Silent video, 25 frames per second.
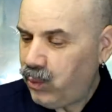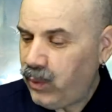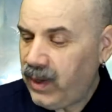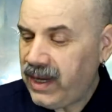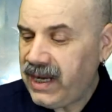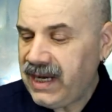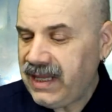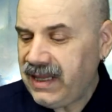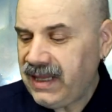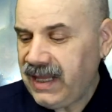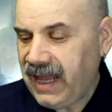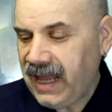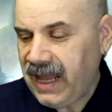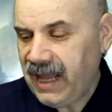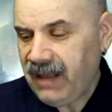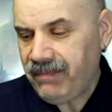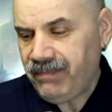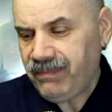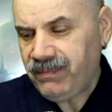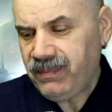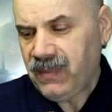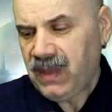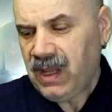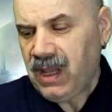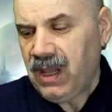Winning the game.
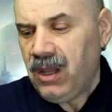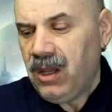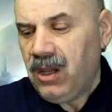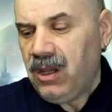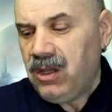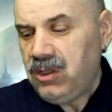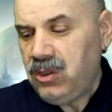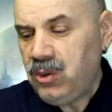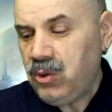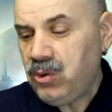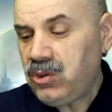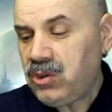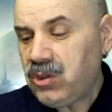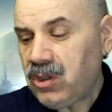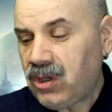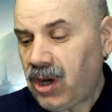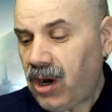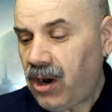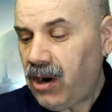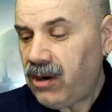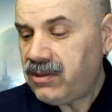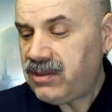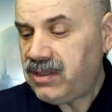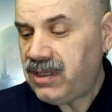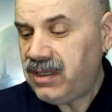Use your
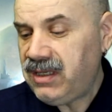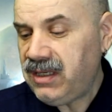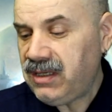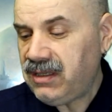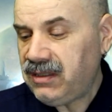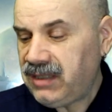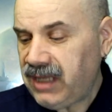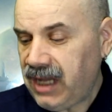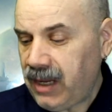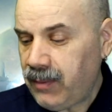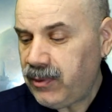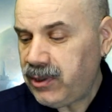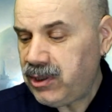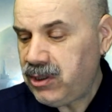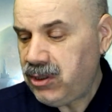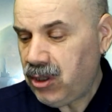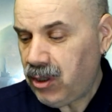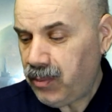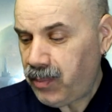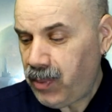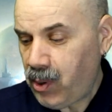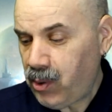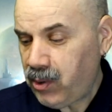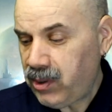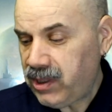cards to deal damage to your
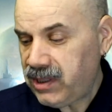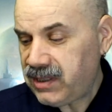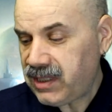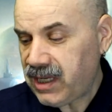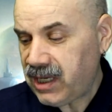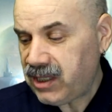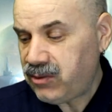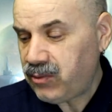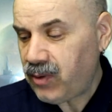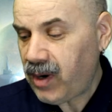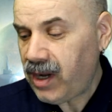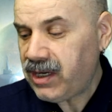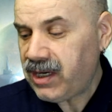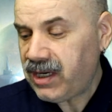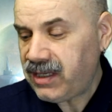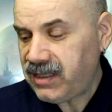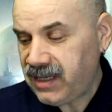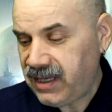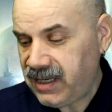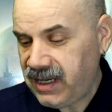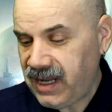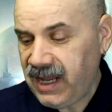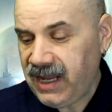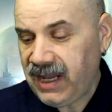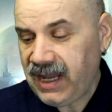opponents and try not to
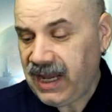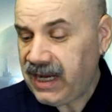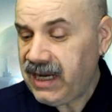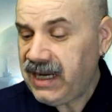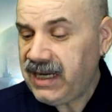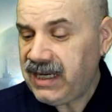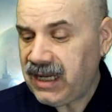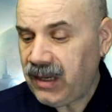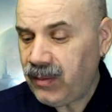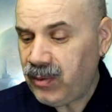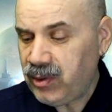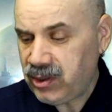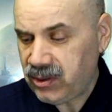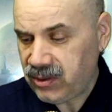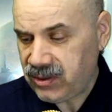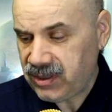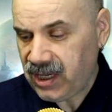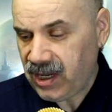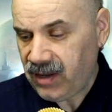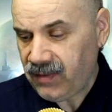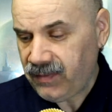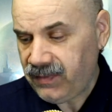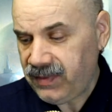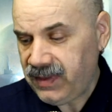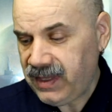take any damage
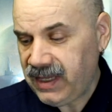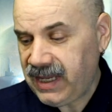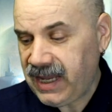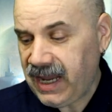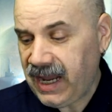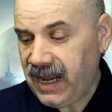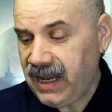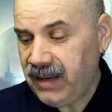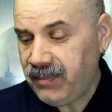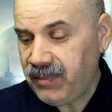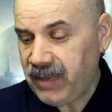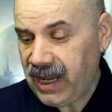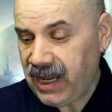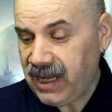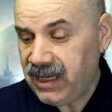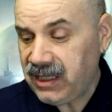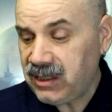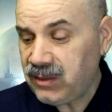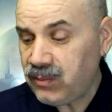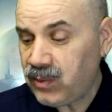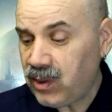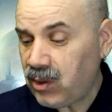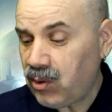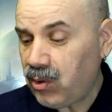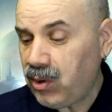yourself. The game ends
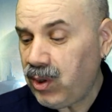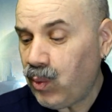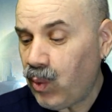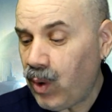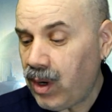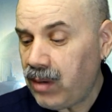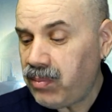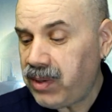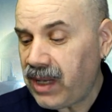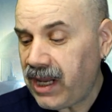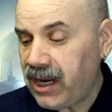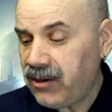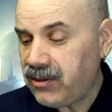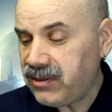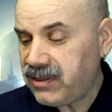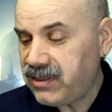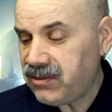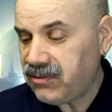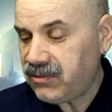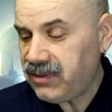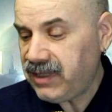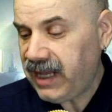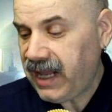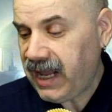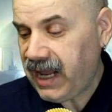when only one player is still
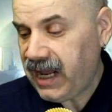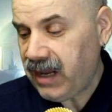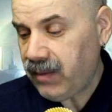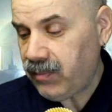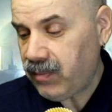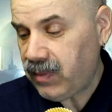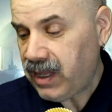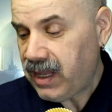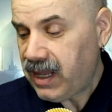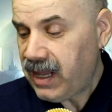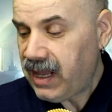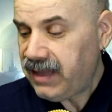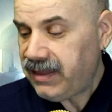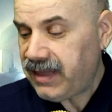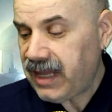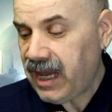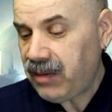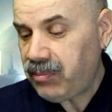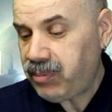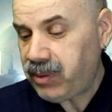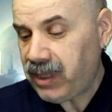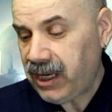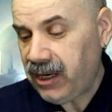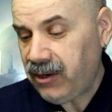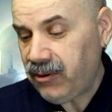in the game. That
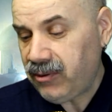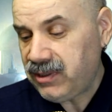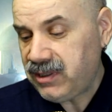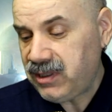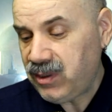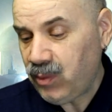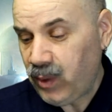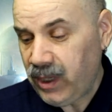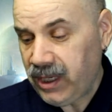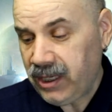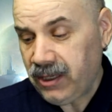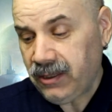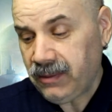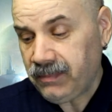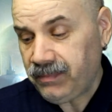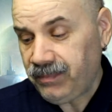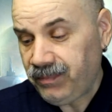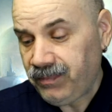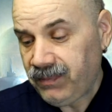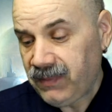player is the winner.